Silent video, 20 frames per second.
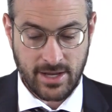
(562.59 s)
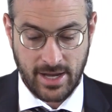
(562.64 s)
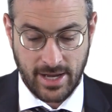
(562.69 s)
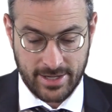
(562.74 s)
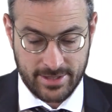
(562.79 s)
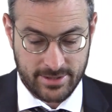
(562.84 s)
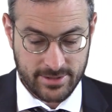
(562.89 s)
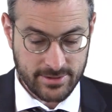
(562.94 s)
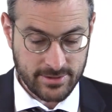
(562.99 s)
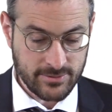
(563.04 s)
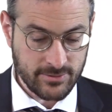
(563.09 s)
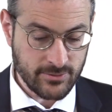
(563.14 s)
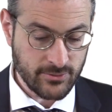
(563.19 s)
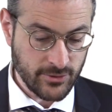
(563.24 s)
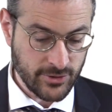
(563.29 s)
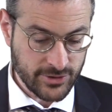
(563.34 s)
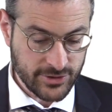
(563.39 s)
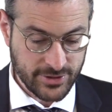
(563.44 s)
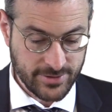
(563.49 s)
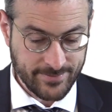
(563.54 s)
idol
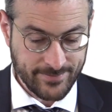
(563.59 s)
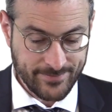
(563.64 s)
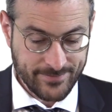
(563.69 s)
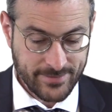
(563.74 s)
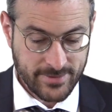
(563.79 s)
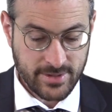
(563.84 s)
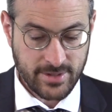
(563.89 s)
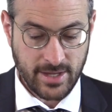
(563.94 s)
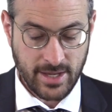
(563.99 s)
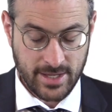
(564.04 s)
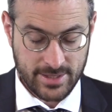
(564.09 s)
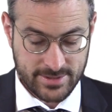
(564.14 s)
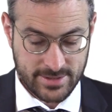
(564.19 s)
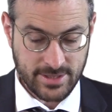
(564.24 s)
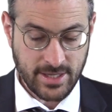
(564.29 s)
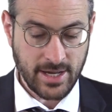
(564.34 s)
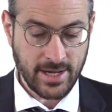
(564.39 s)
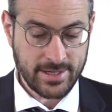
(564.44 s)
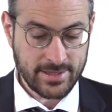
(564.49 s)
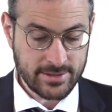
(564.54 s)
worship, has an
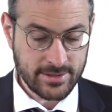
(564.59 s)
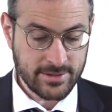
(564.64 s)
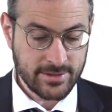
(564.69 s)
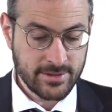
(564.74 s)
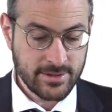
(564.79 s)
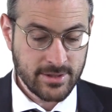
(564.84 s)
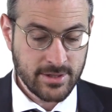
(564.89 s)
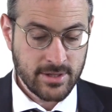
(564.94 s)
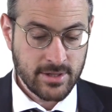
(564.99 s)
idol,